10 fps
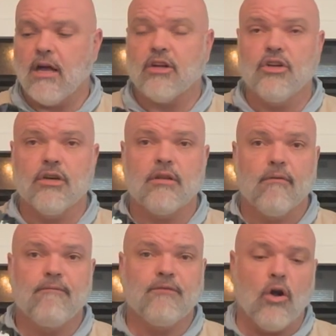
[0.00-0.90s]
good
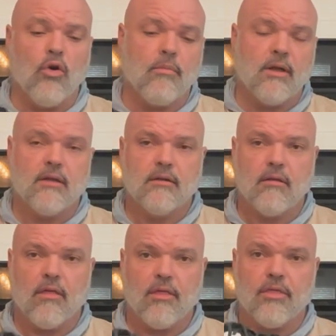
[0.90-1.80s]
foam
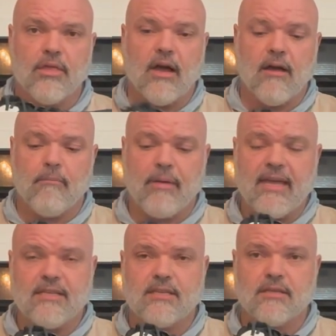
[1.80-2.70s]

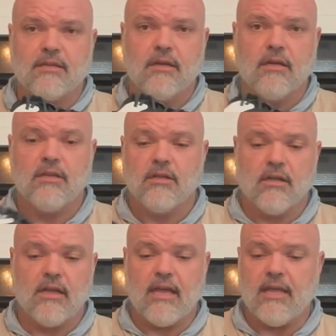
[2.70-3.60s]
base,
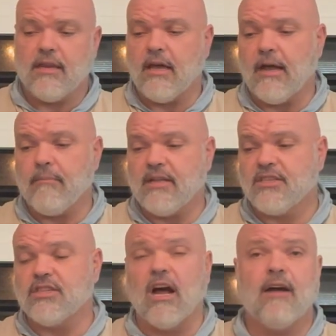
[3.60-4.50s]
and it's
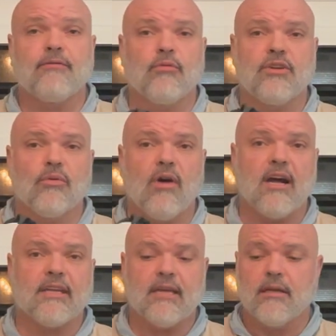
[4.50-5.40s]
soft when you're
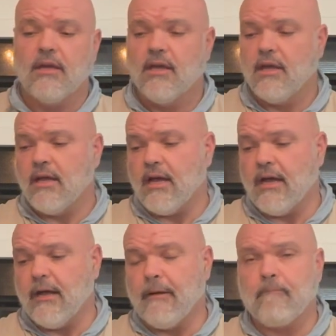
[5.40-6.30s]
walking.
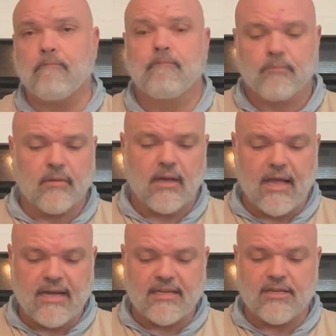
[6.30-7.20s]

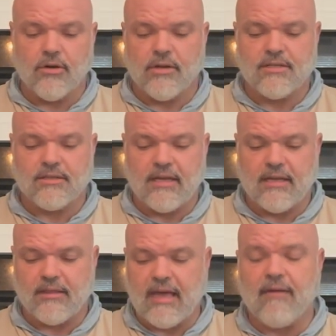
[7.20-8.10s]
I did notice
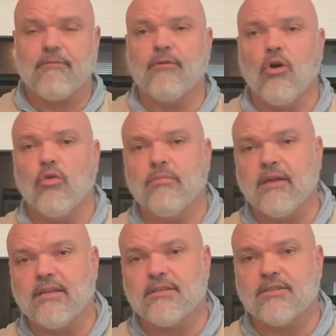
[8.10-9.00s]
that foam
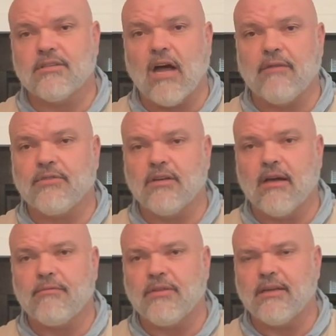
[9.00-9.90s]
is soft
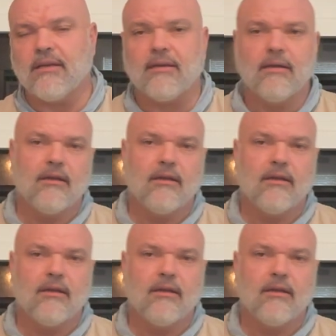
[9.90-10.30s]
enough that it